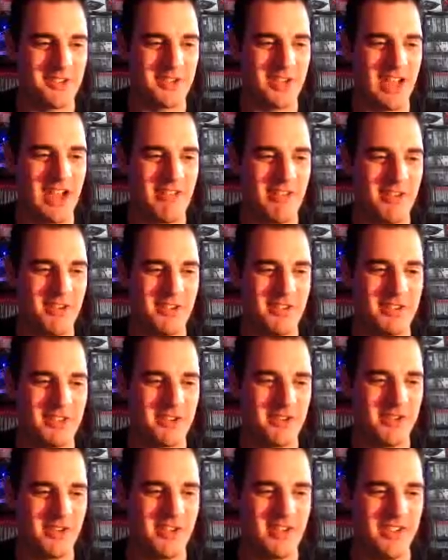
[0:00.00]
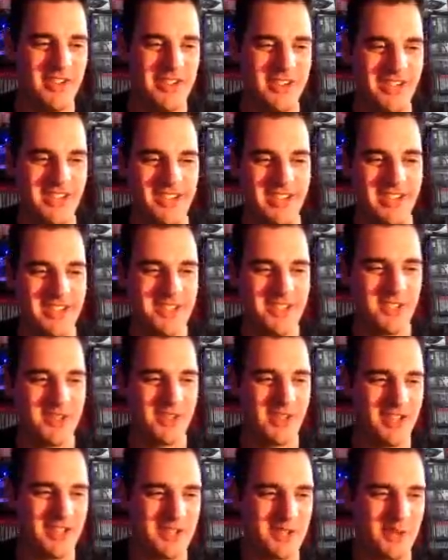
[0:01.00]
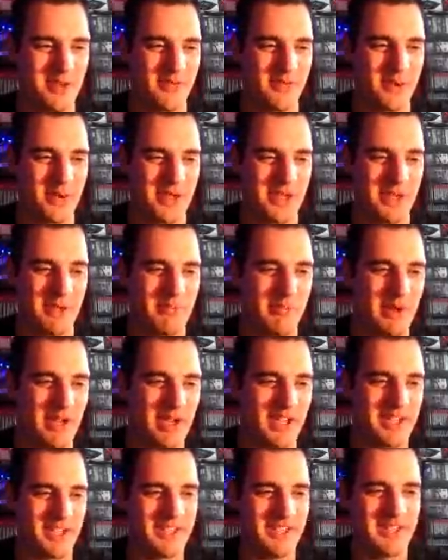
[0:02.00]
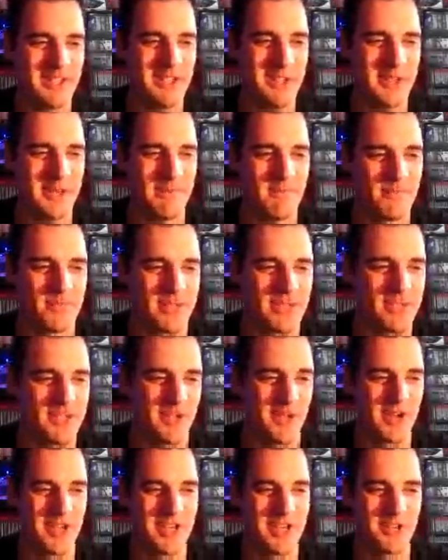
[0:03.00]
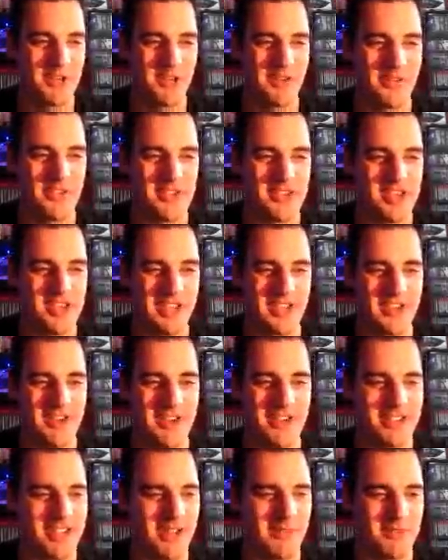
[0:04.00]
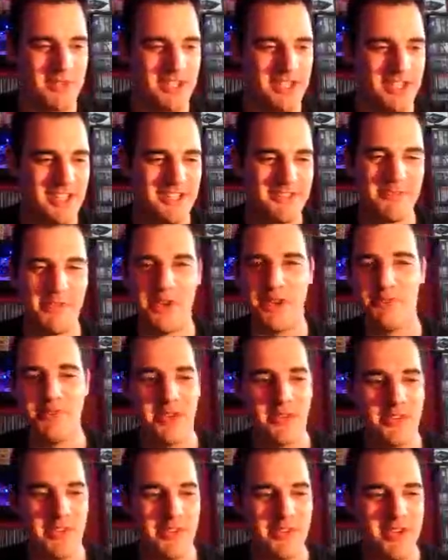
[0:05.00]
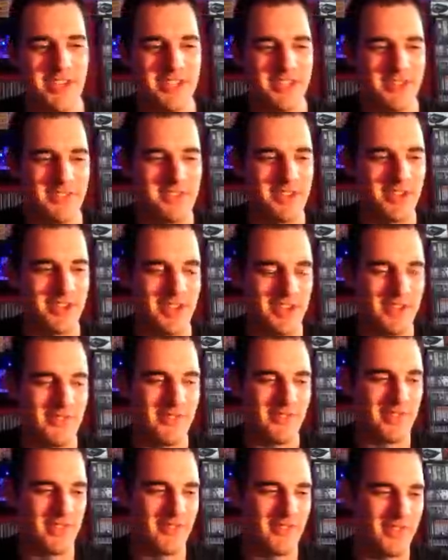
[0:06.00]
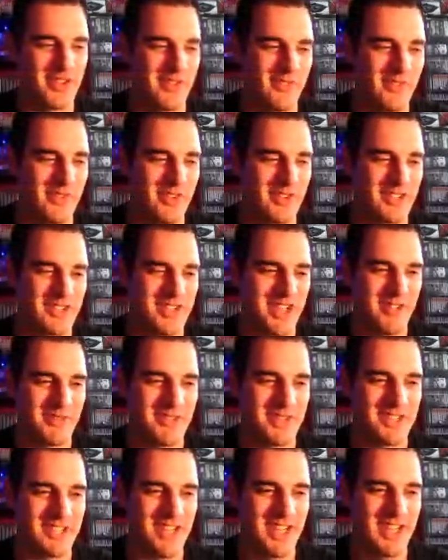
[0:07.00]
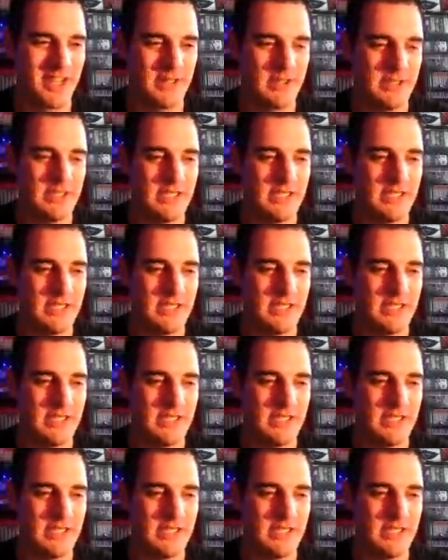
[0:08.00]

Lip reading: the arrows and thought, too late to avoid an impact. So I don't know if there's any car damage in this mode, but if there is, I've certainly felt the damage now.